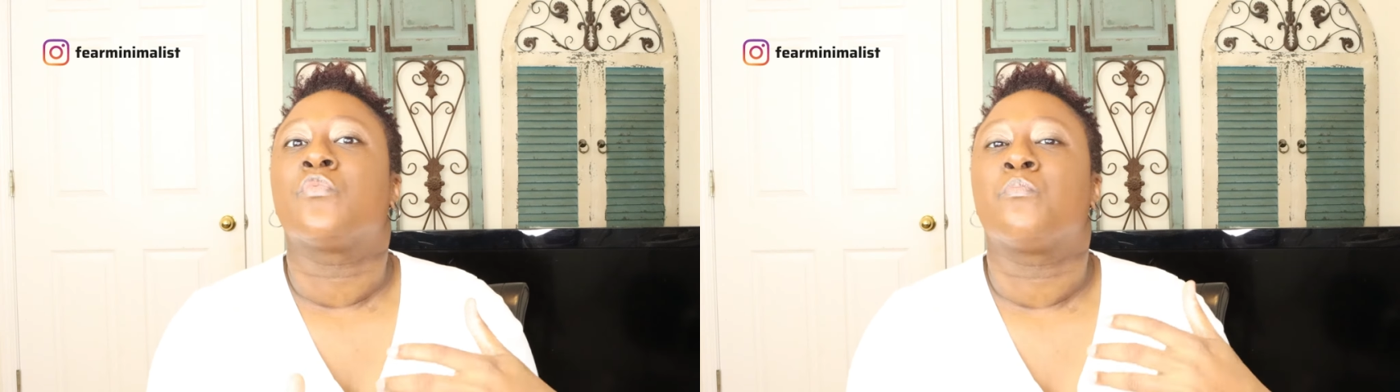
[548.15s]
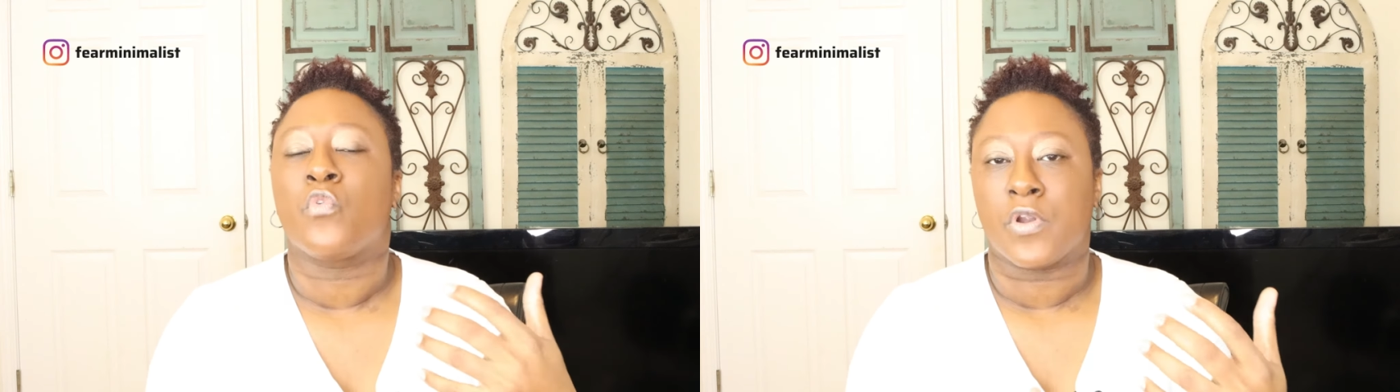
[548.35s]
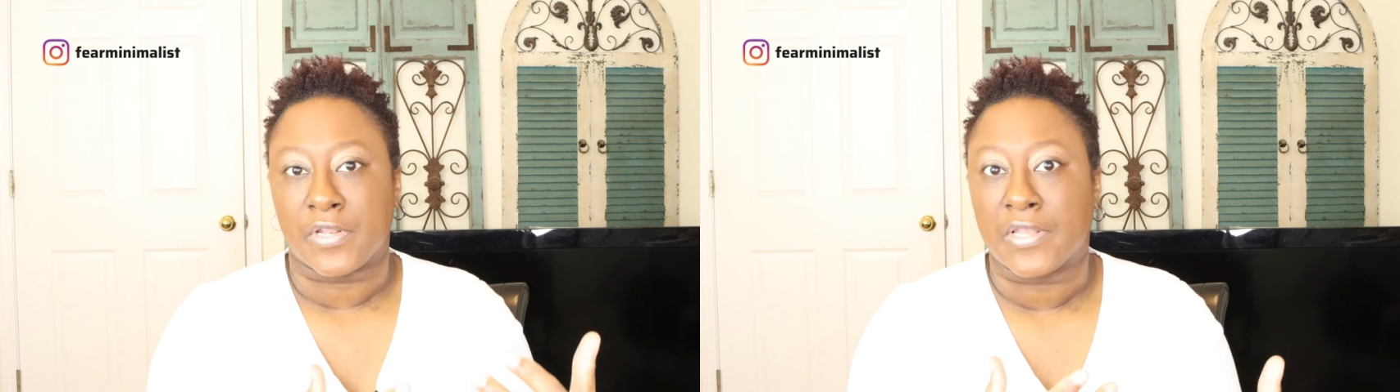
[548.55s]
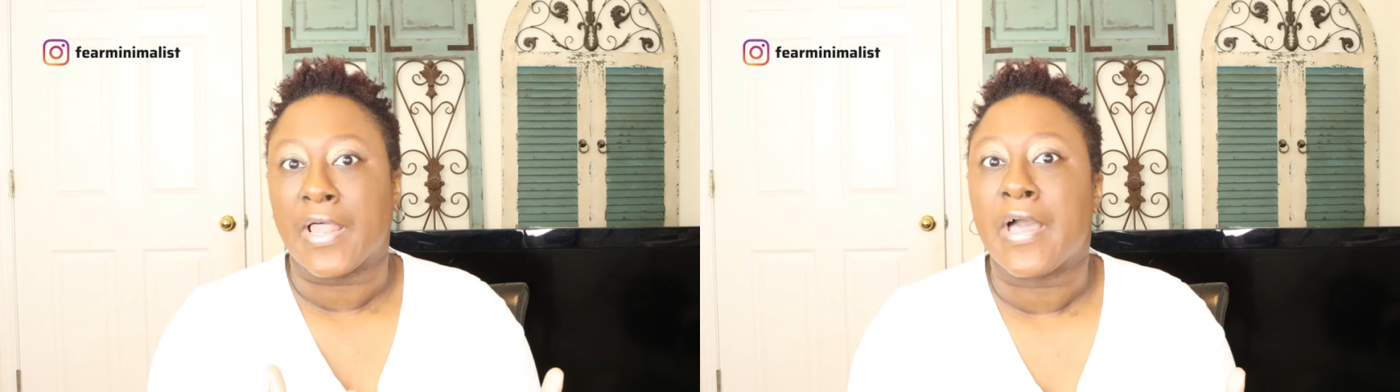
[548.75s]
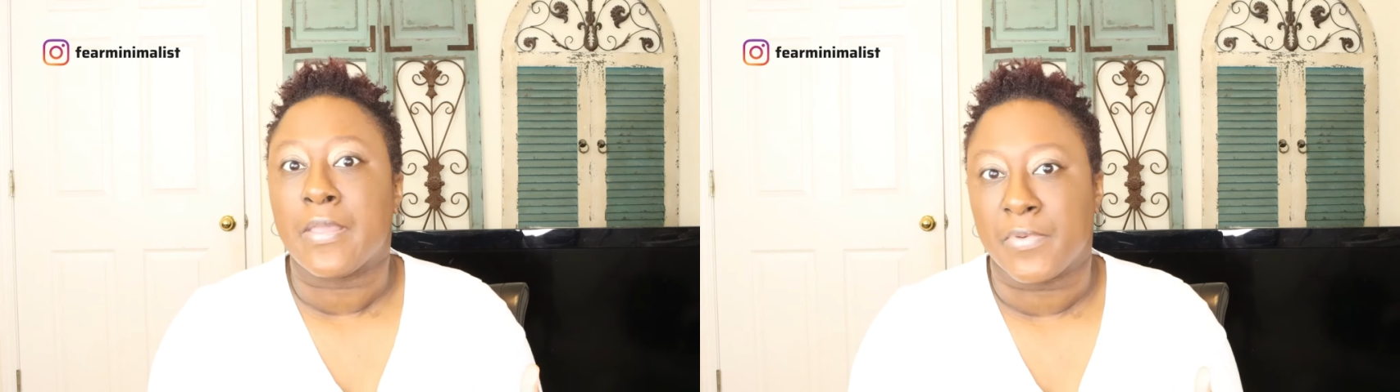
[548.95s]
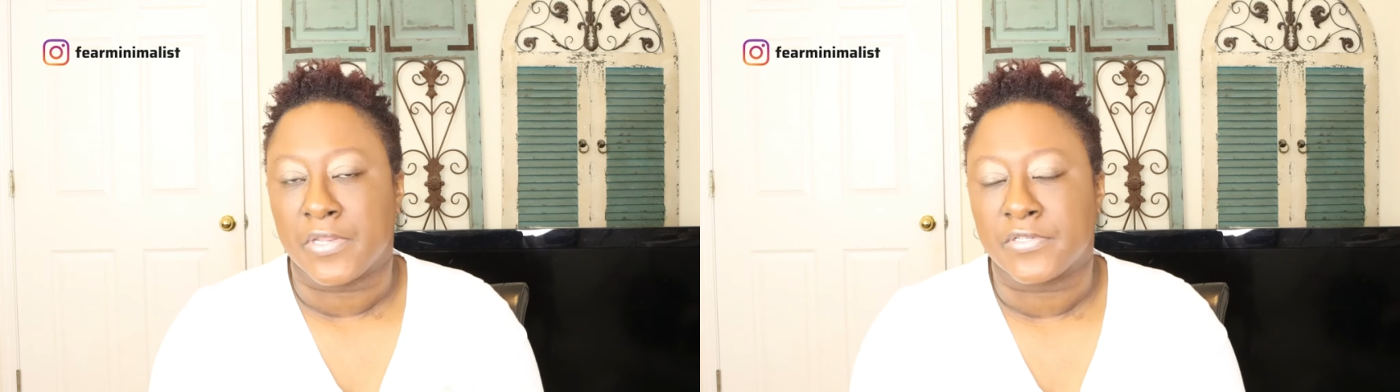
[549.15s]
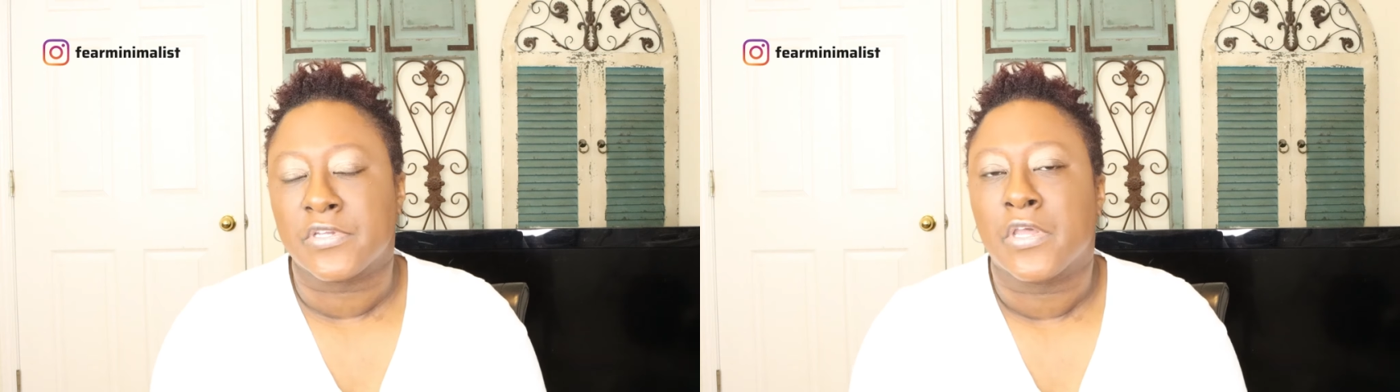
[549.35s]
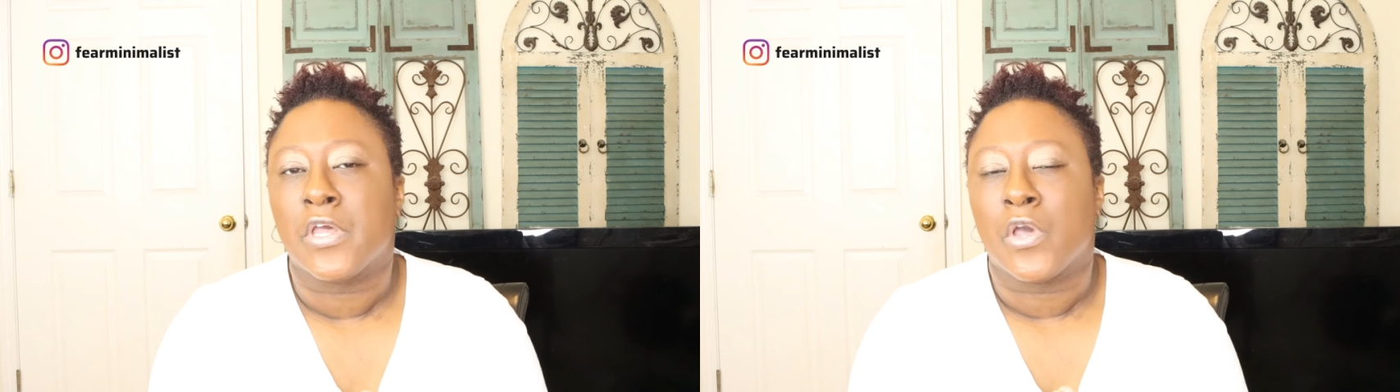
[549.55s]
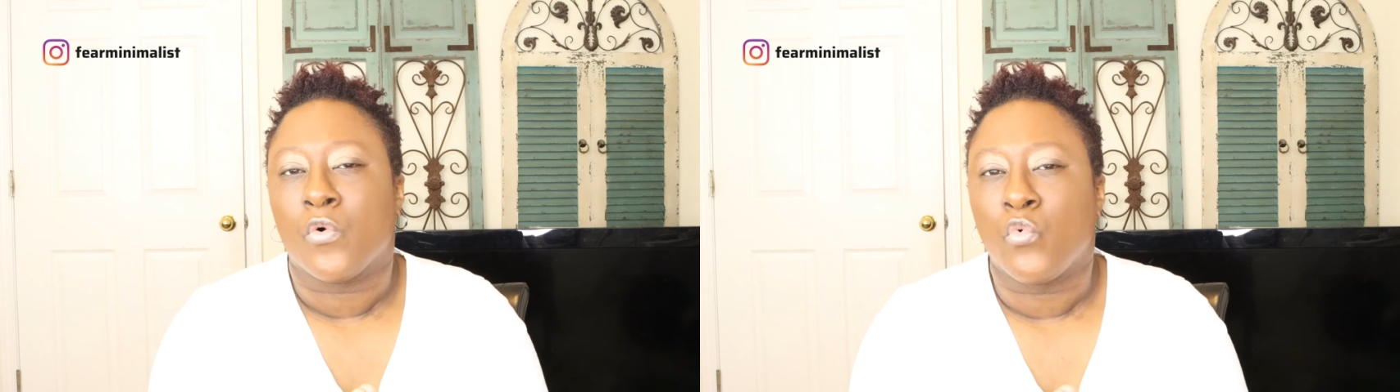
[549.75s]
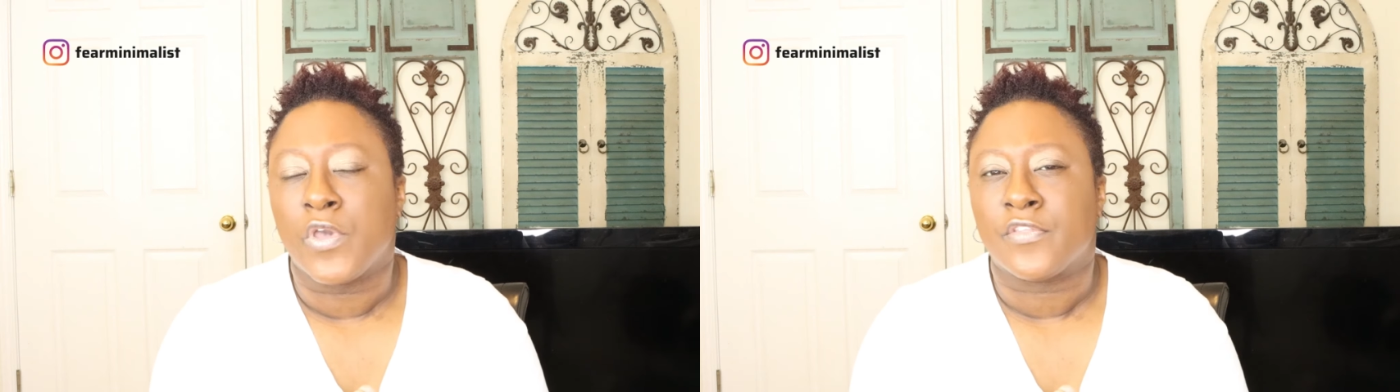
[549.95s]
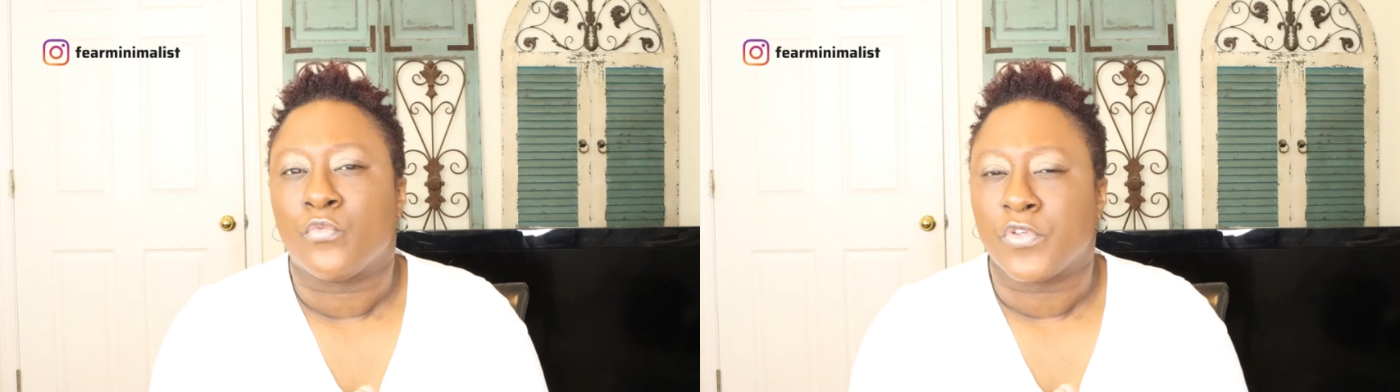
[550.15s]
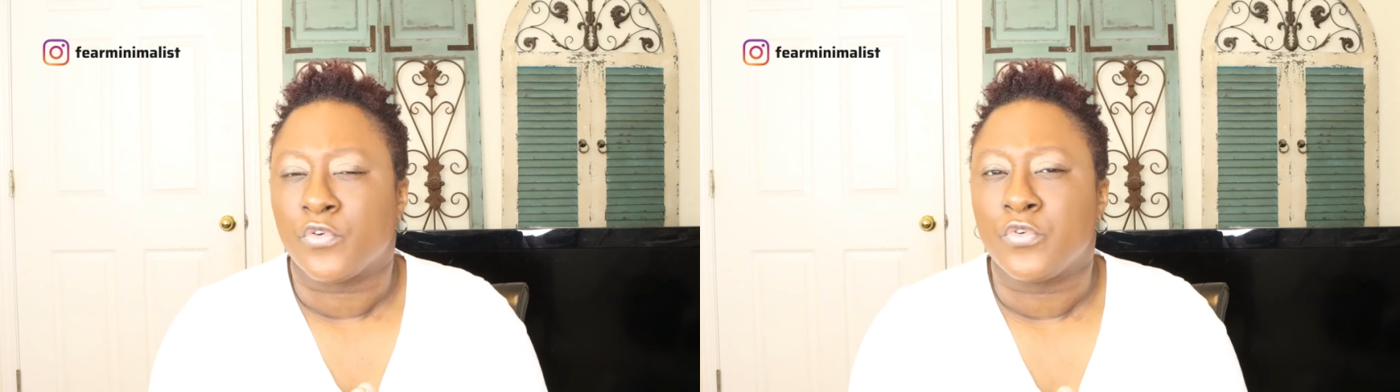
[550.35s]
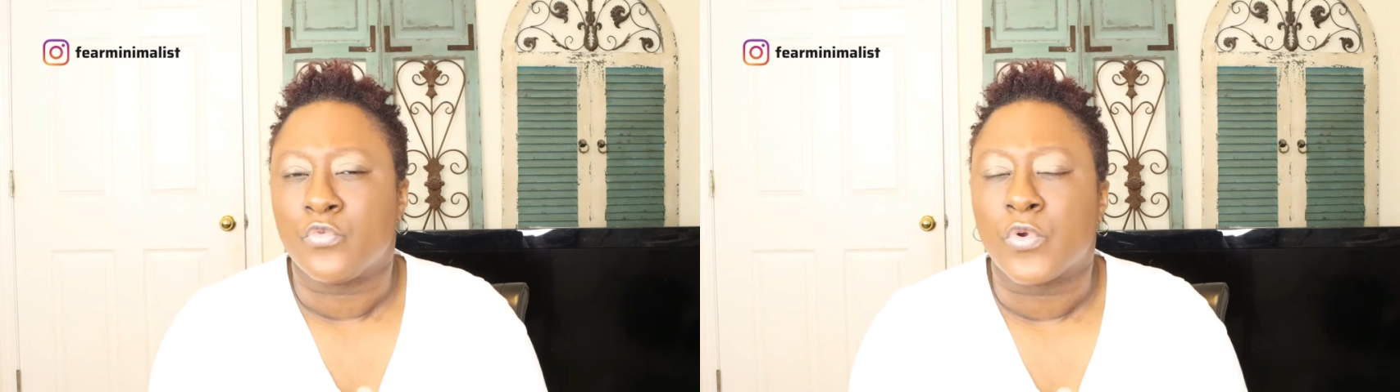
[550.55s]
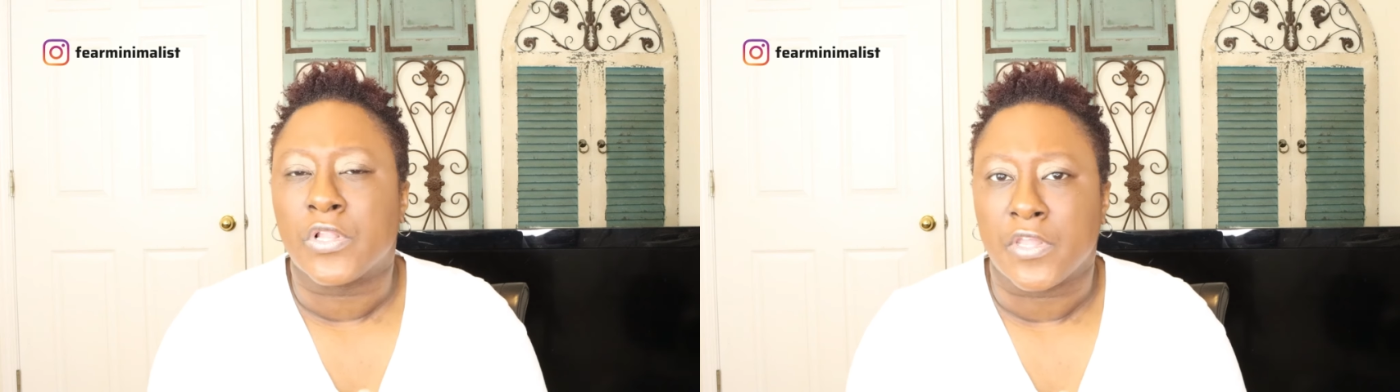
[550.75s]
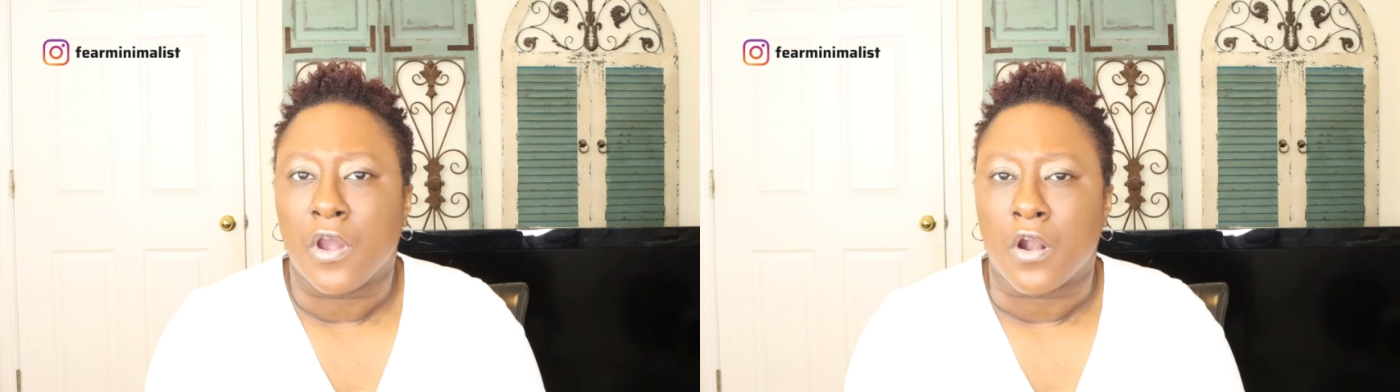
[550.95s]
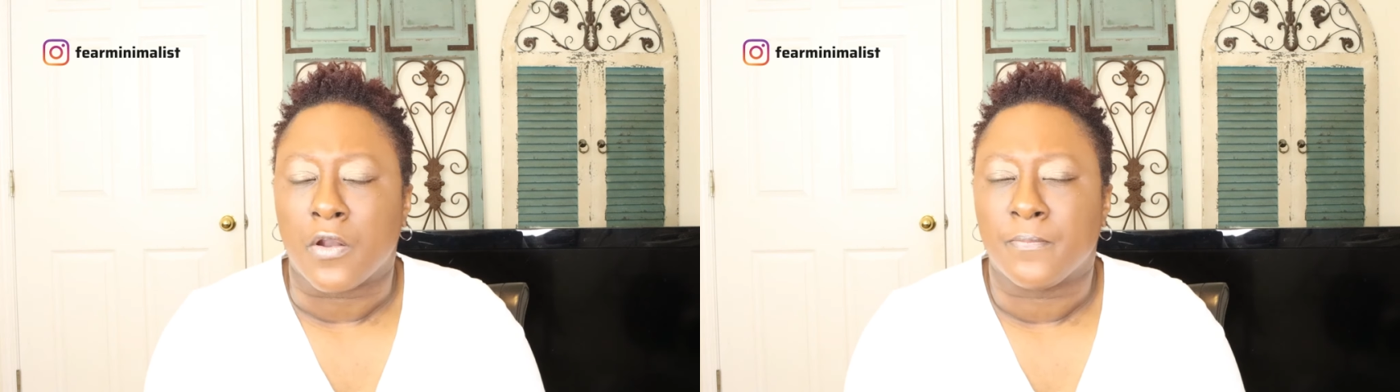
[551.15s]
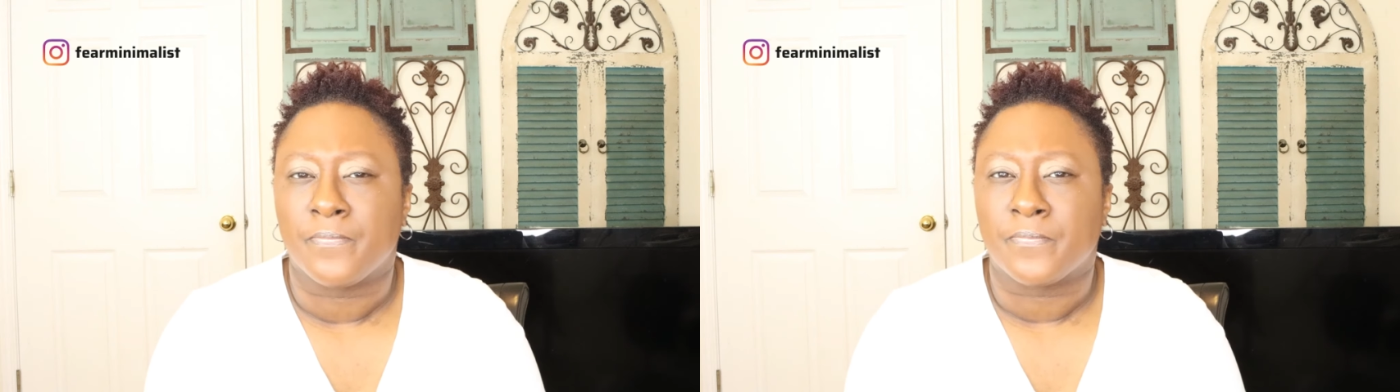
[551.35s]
more in alignment with who you really are.